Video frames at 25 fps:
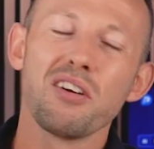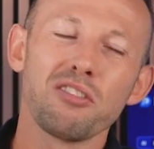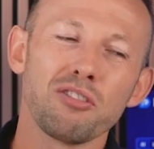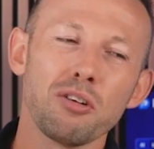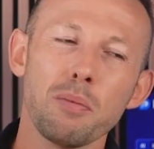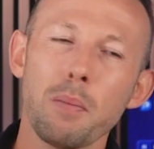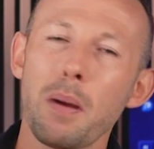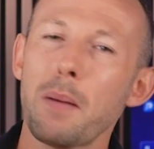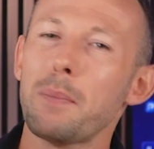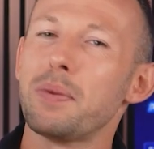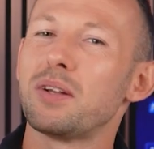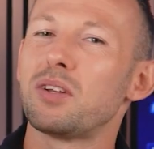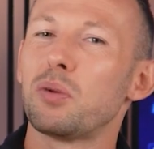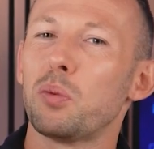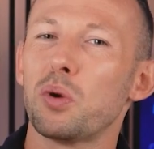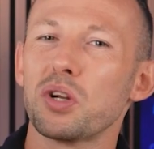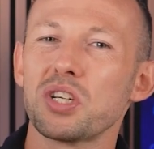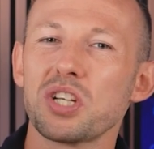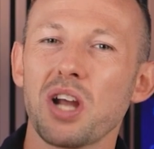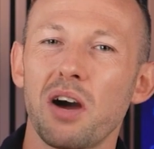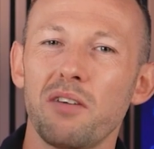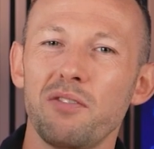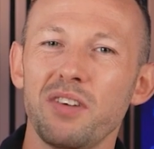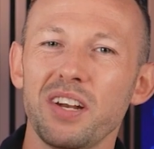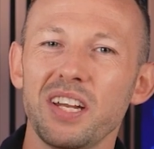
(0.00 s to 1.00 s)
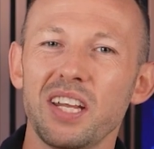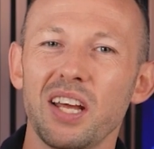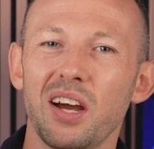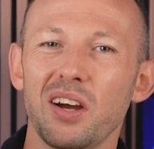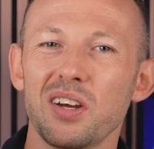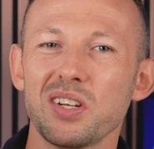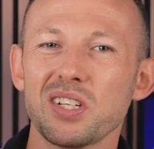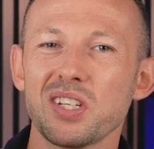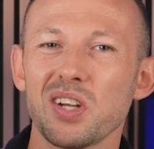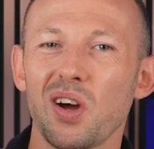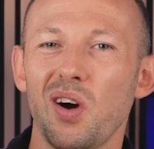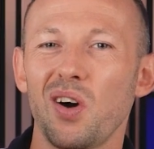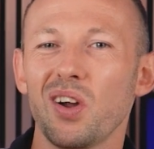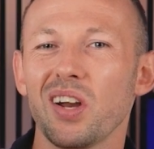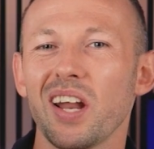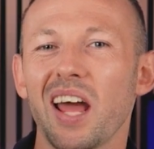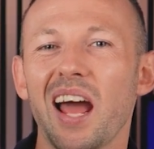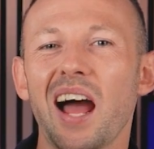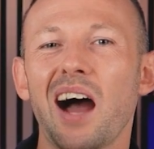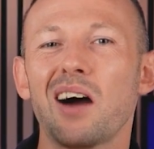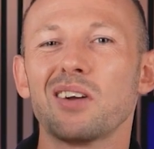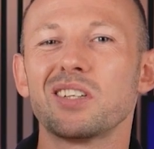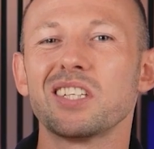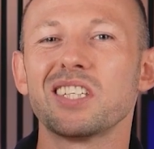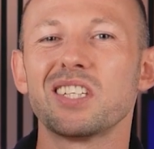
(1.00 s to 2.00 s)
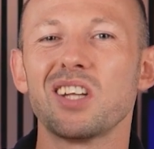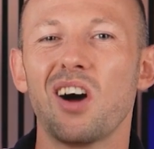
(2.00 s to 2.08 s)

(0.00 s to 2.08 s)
Remember to watch our videos on how to